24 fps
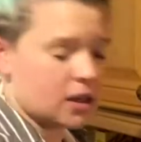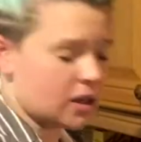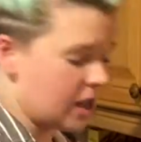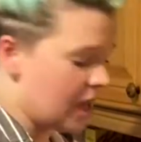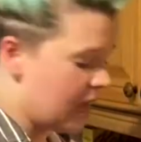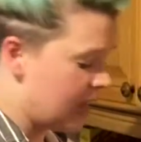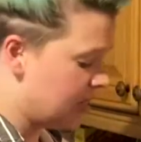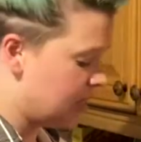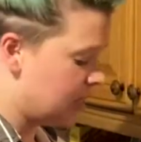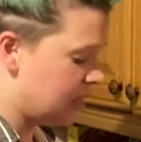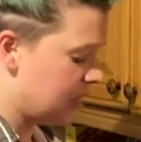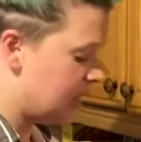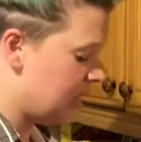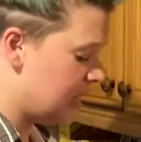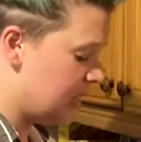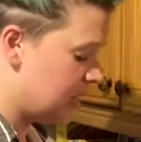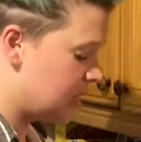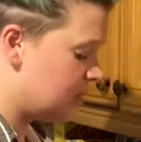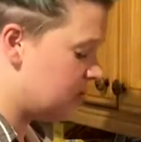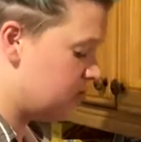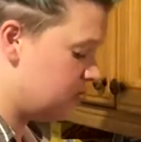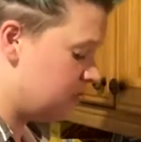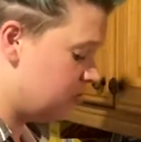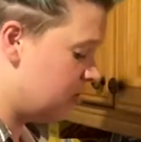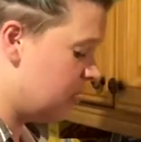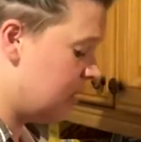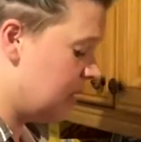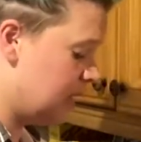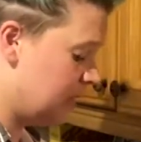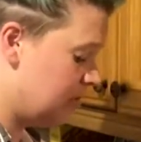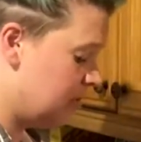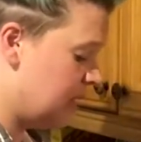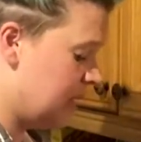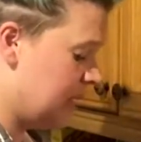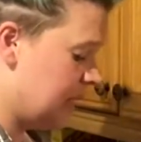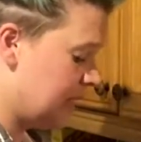And it's
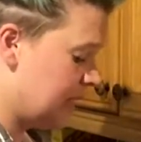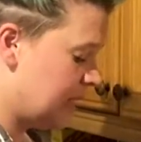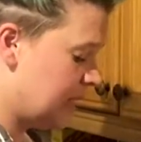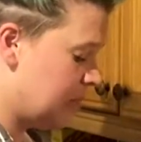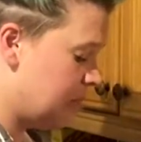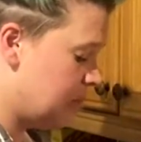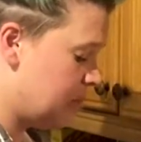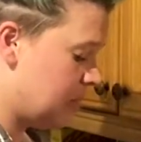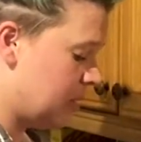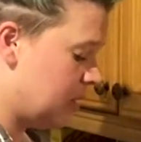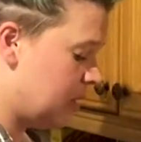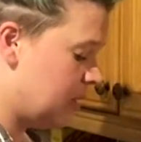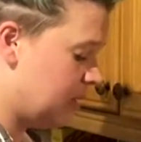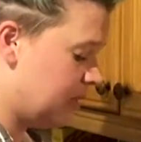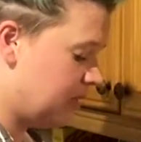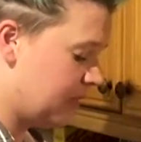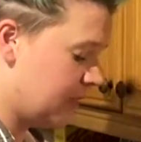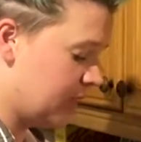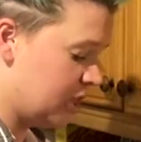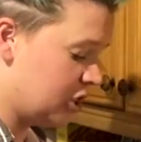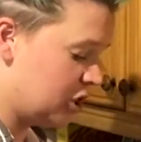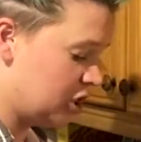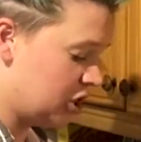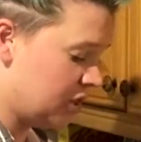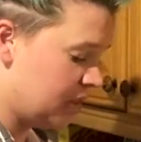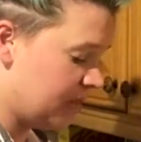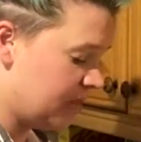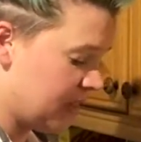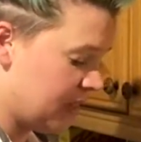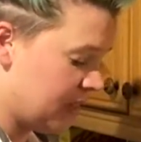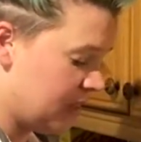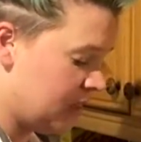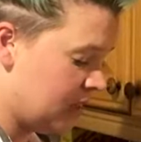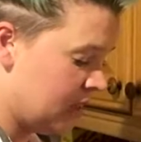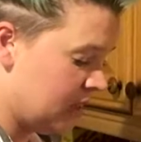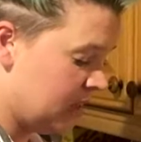really simple version of
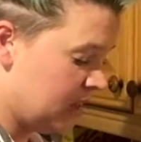a